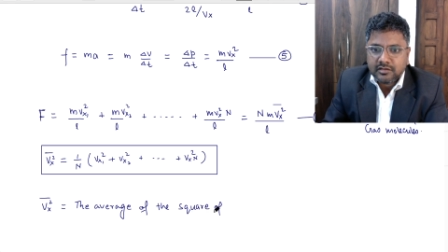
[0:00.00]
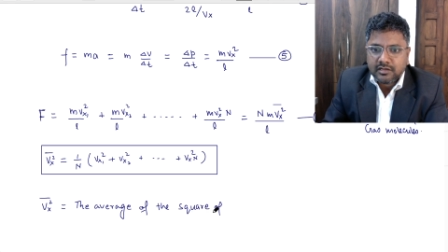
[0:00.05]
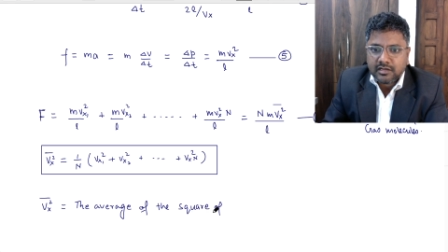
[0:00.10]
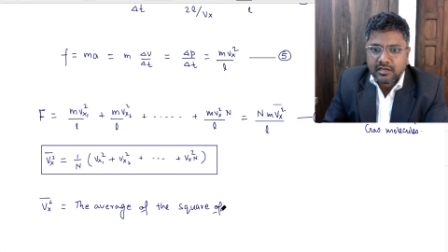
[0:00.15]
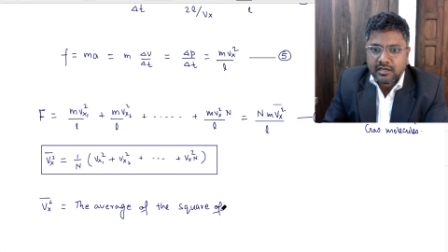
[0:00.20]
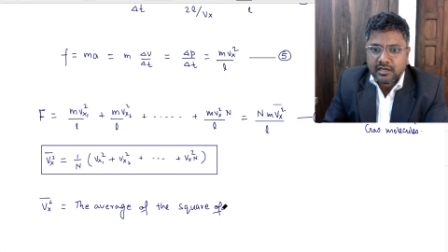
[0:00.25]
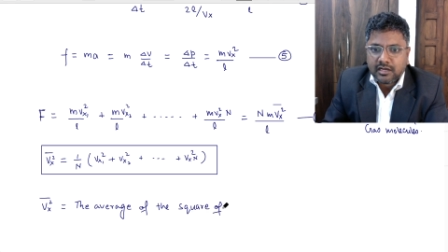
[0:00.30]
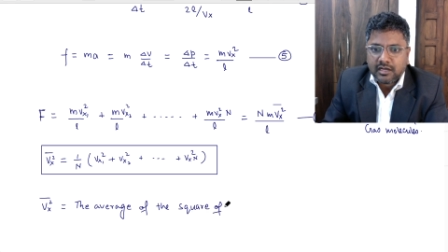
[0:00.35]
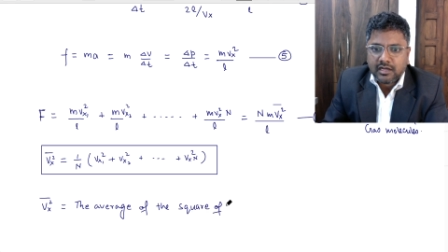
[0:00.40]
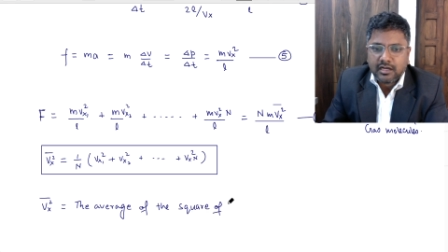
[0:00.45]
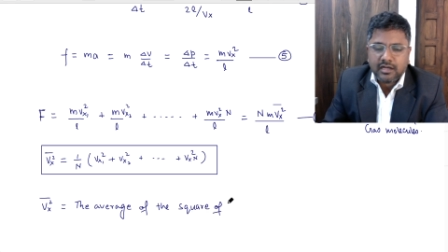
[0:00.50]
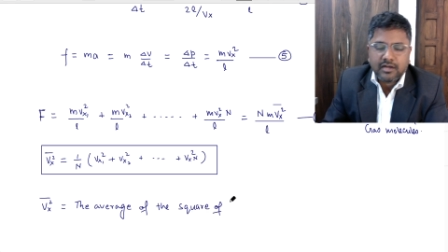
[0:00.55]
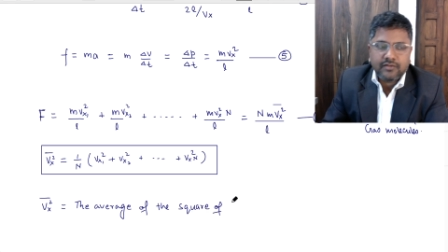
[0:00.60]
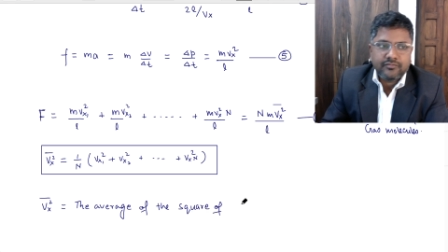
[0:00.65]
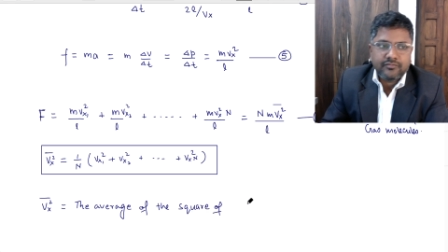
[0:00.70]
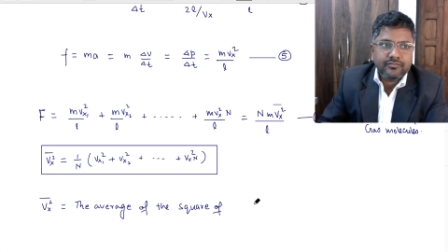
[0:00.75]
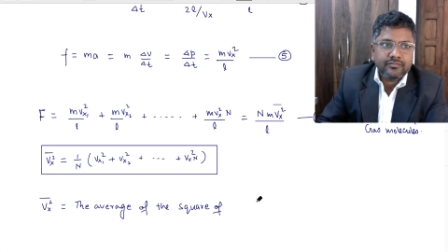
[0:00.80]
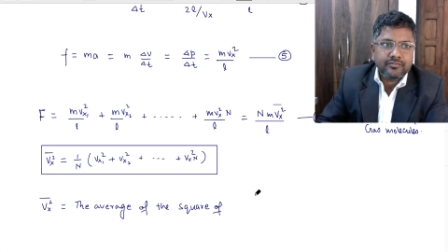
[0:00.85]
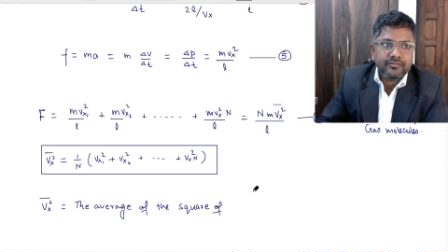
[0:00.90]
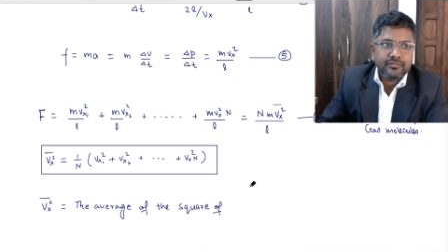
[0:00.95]
of
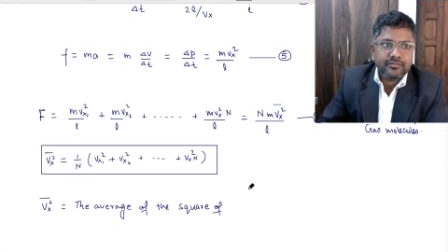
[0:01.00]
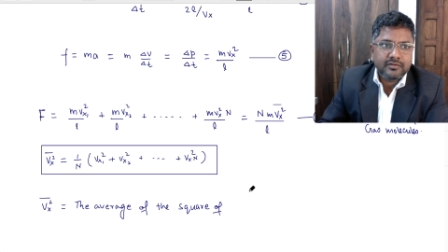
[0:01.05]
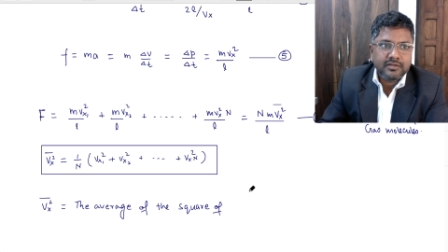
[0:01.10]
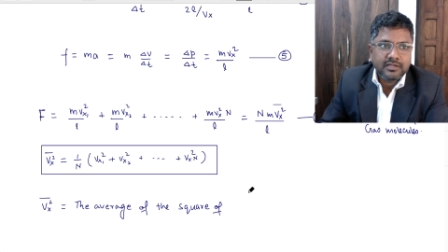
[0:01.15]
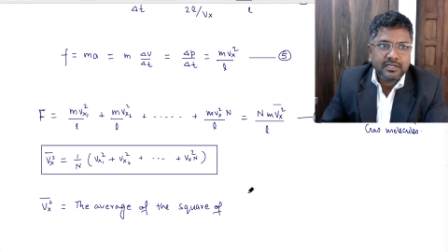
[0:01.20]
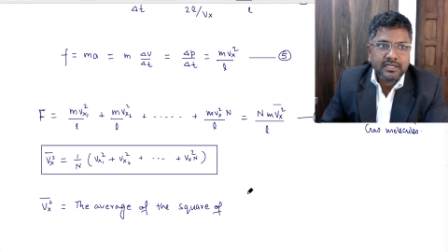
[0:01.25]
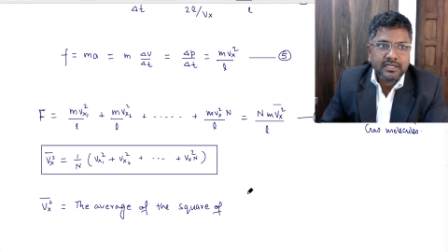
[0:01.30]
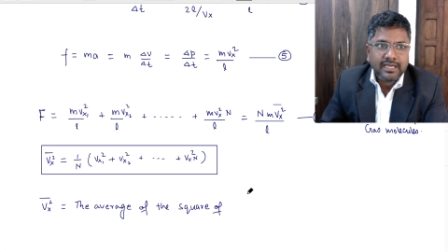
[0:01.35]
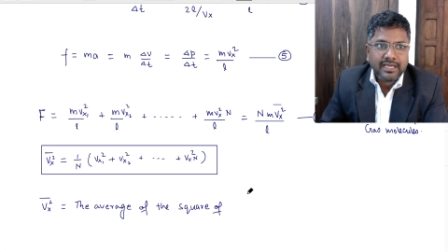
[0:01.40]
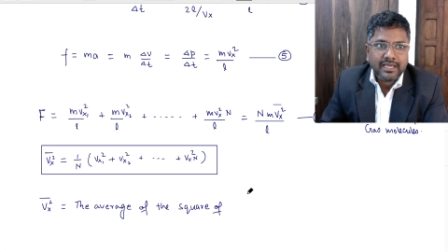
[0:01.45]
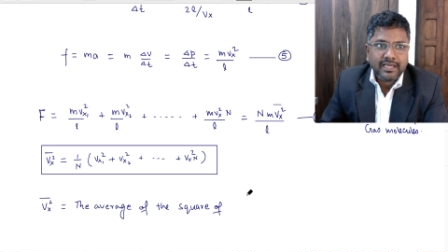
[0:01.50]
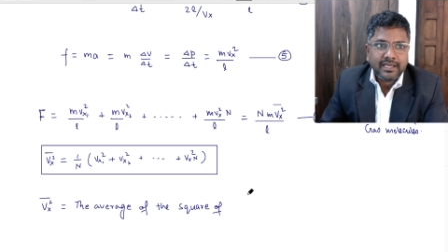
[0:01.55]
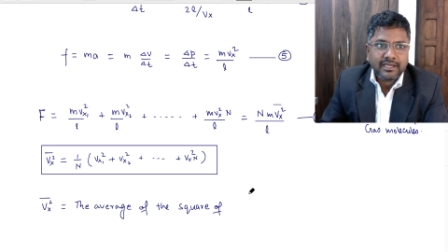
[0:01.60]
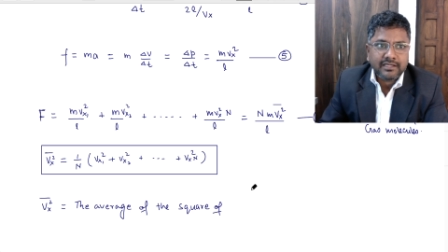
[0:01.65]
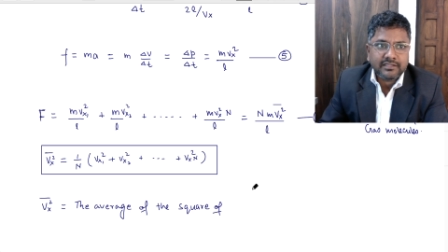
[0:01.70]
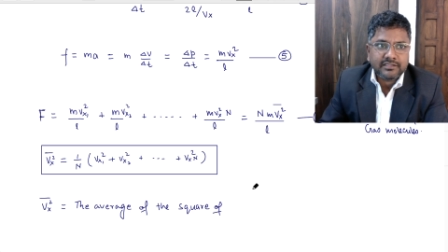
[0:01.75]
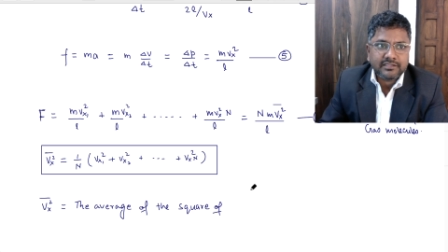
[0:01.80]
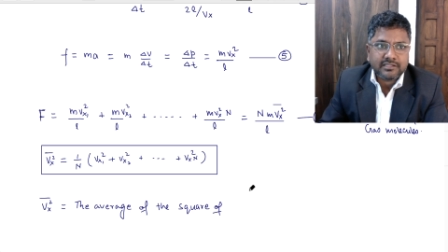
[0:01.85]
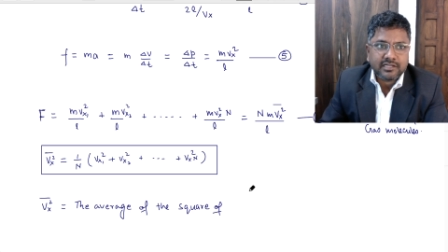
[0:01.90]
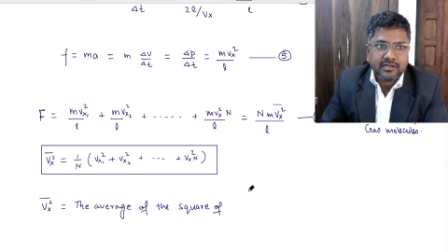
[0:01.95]

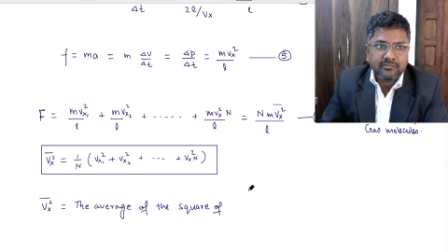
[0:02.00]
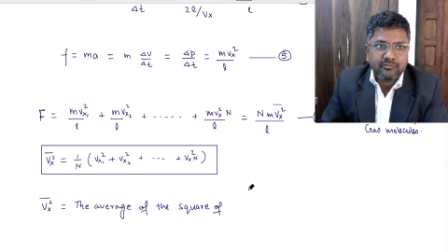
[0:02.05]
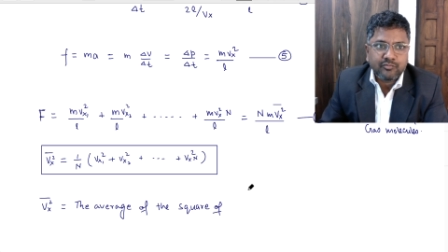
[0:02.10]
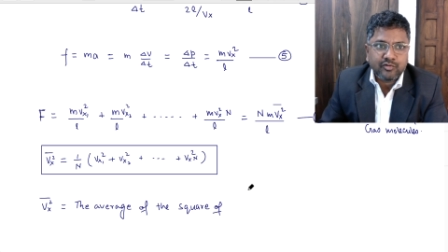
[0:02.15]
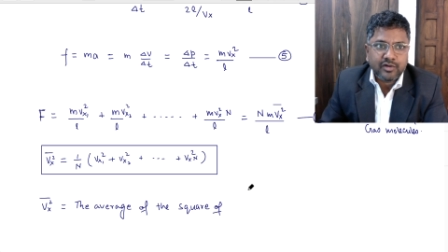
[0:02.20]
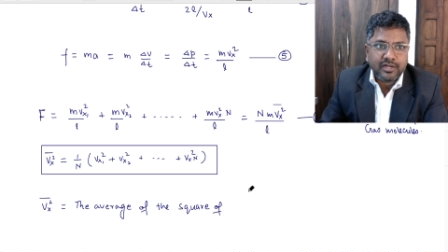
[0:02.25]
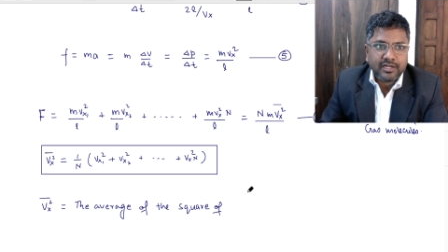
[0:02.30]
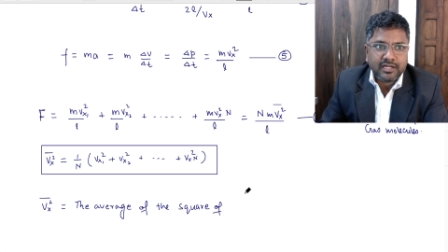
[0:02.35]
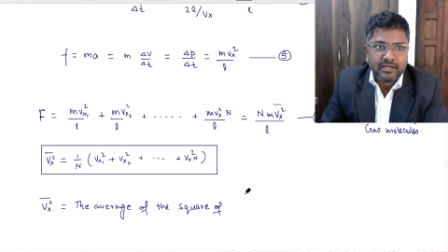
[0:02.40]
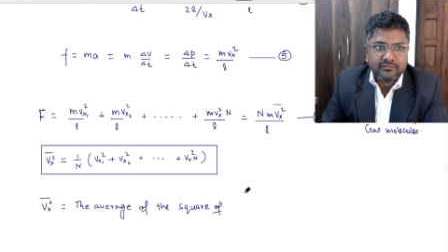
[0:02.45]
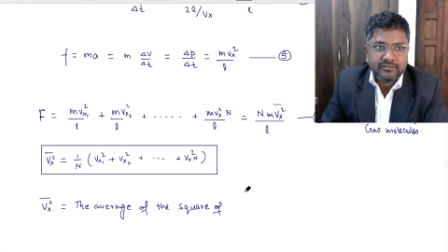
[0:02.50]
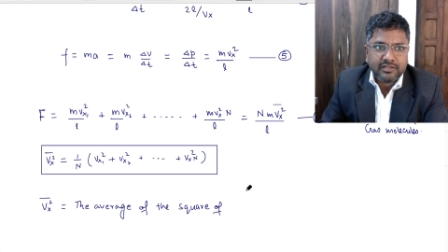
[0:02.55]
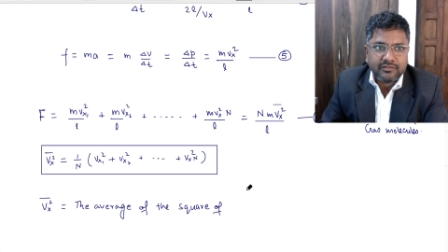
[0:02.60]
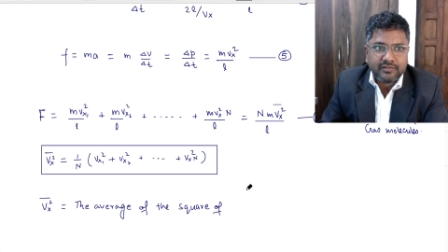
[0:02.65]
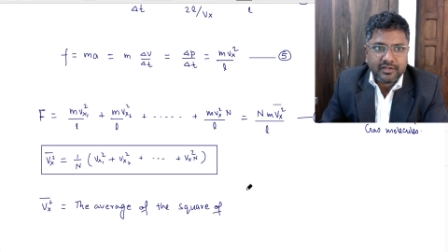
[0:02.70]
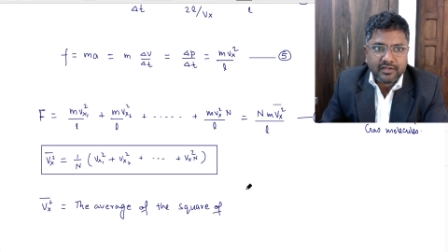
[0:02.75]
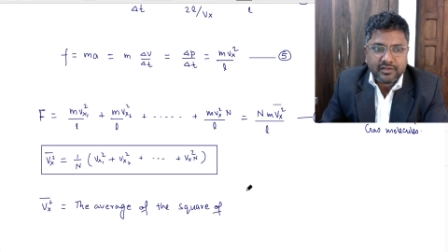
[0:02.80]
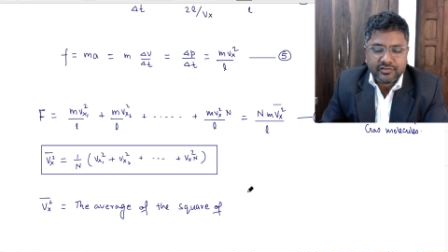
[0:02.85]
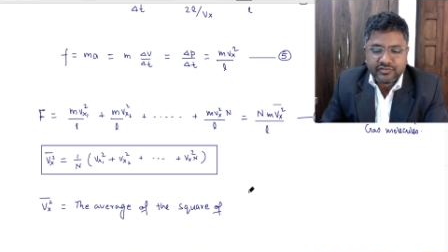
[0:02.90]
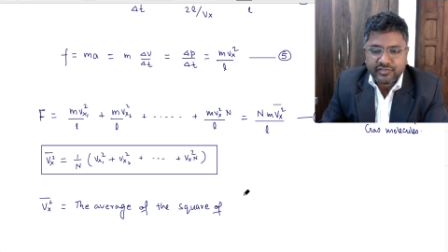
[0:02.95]
x component of the
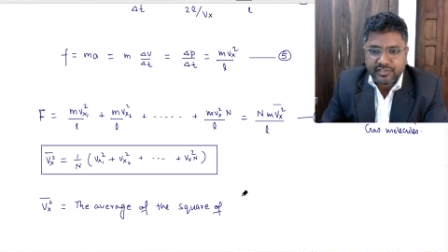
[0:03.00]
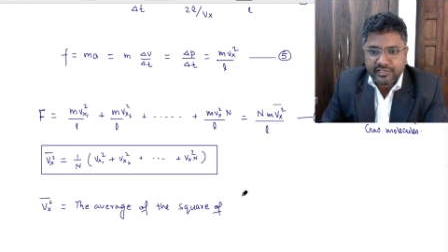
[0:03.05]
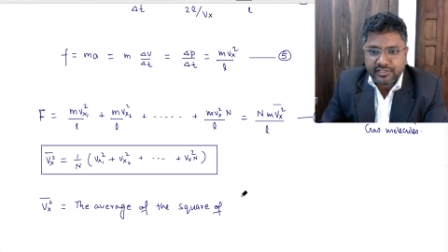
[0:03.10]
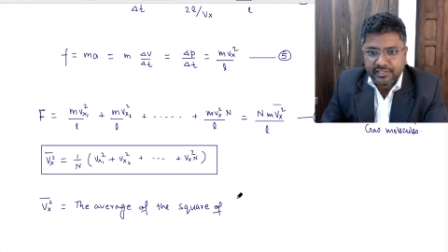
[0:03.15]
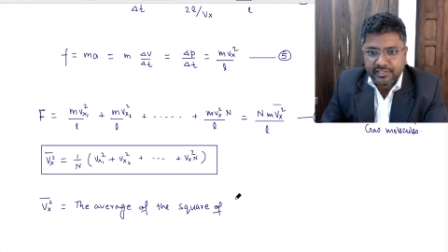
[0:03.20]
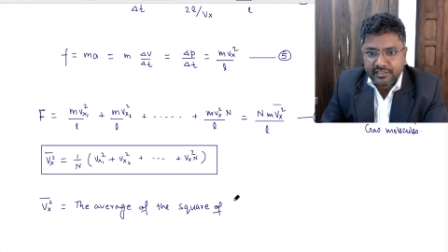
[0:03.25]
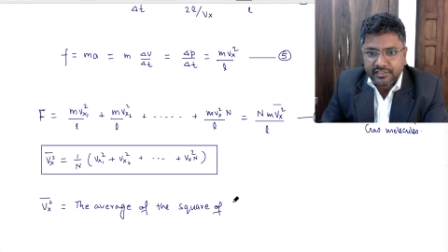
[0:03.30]
velocity